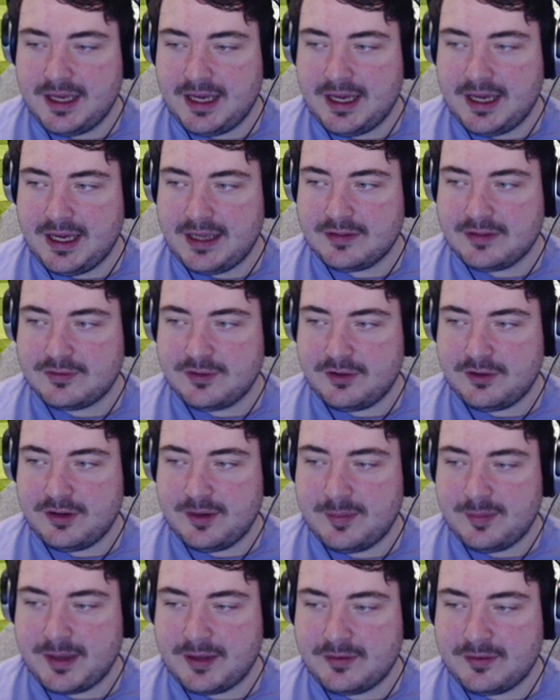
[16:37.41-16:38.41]
Uh,
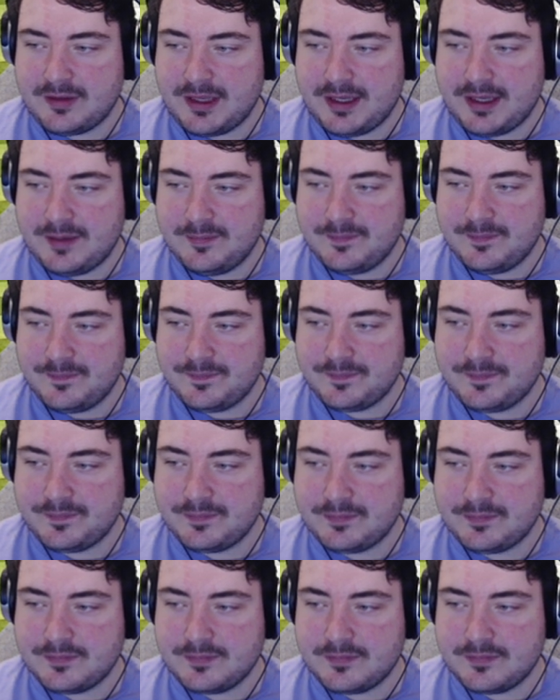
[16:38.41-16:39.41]
sorry about the
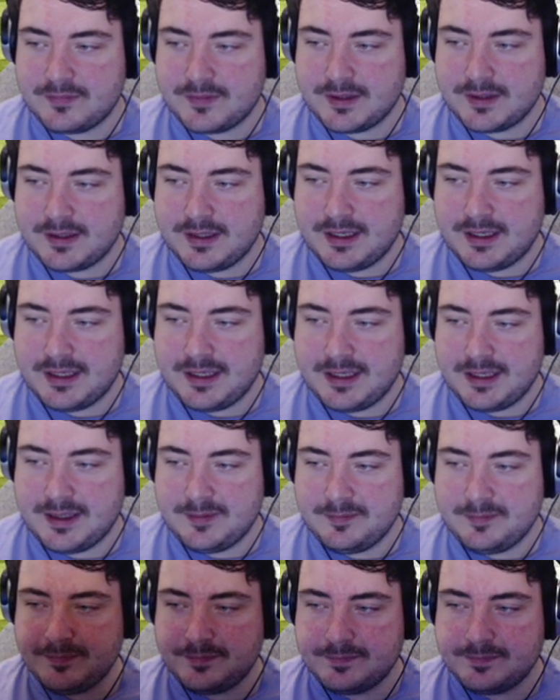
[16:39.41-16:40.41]

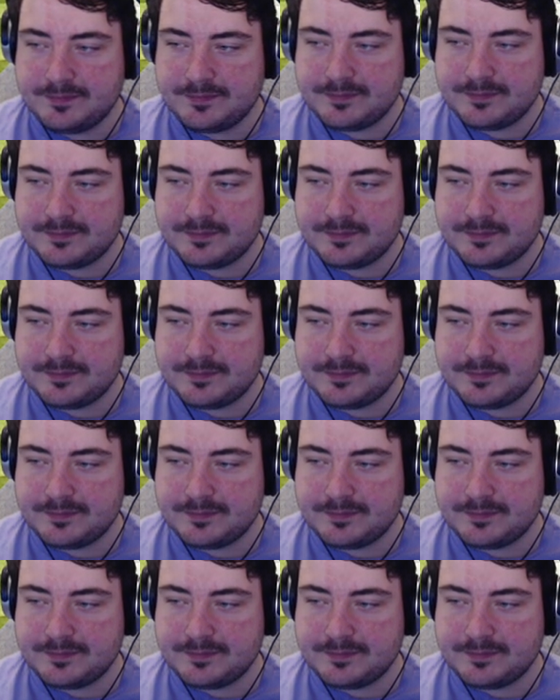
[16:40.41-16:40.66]
um,